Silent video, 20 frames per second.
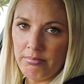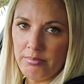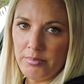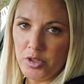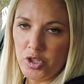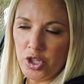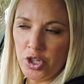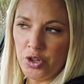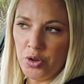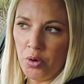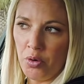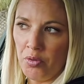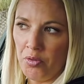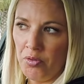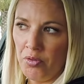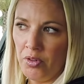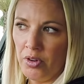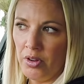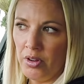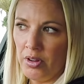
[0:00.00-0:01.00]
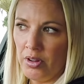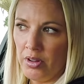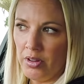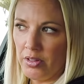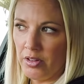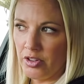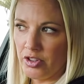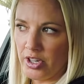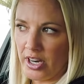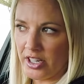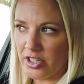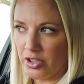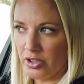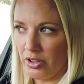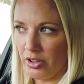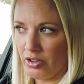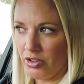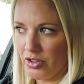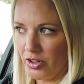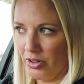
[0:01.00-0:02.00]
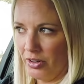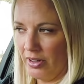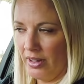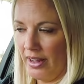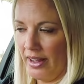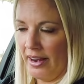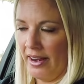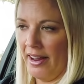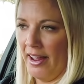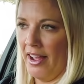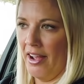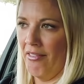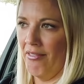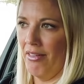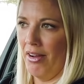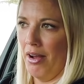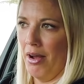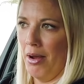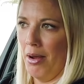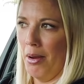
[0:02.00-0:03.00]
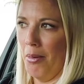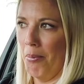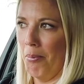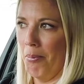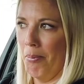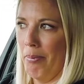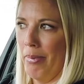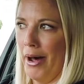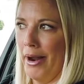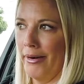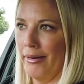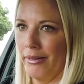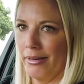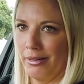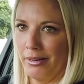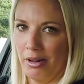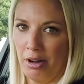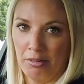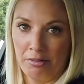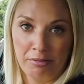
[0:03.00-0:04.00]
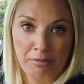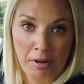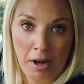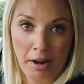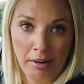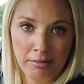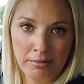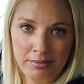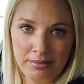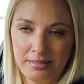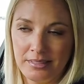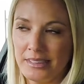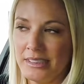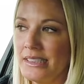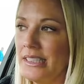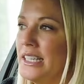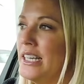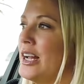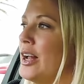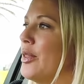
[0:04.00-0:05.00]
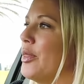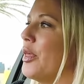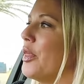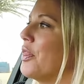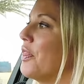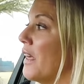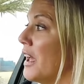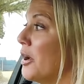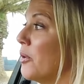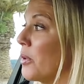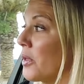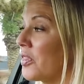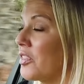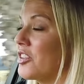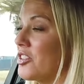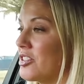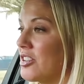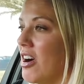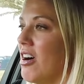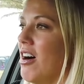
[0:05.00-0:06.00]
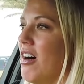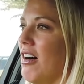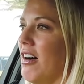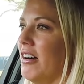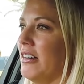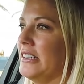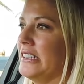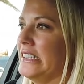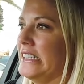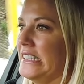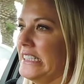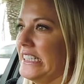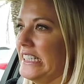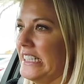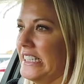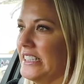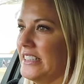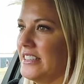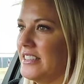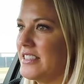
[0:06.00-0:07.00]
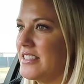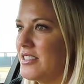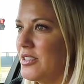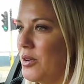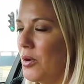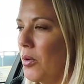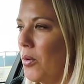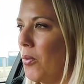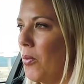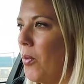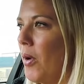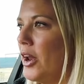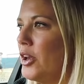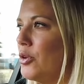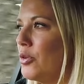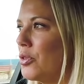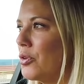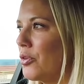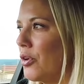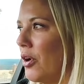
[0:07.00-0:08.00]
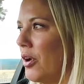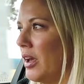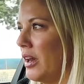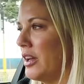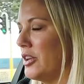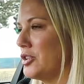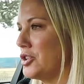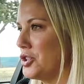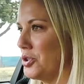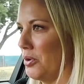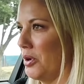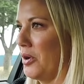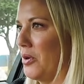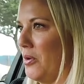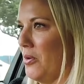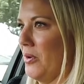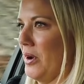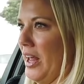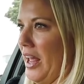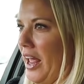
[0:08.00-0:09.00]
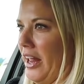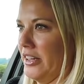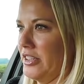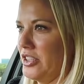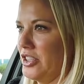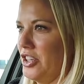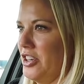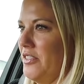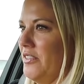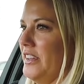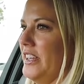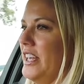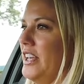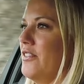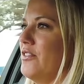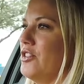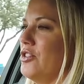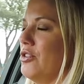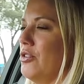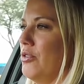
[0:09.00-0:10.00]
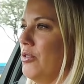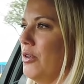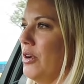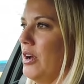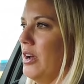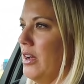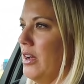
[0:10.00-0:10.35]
turn off the traction control and have a bundle of fun. The thing with this car is when you're throwing it into a corner, it sort of gives you